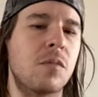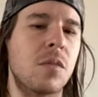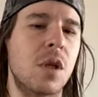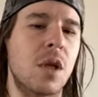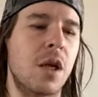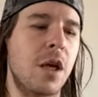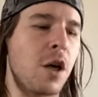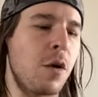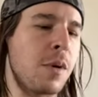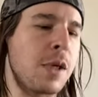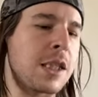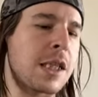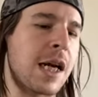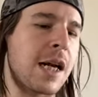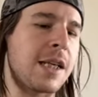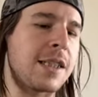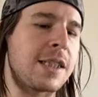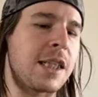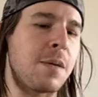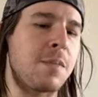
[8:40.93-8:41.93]
It almost
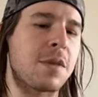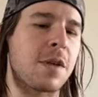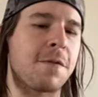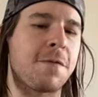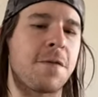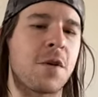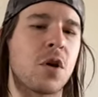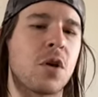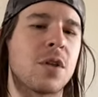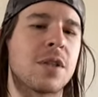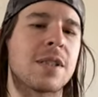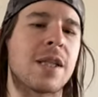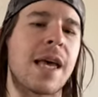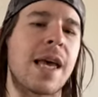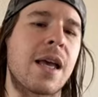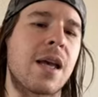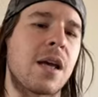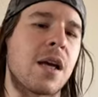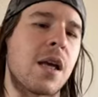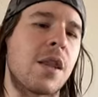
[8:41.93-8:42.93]
kind of seems and feels
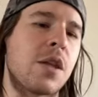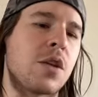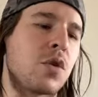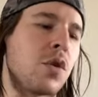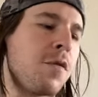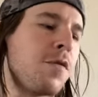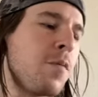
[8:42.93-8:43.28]
like the two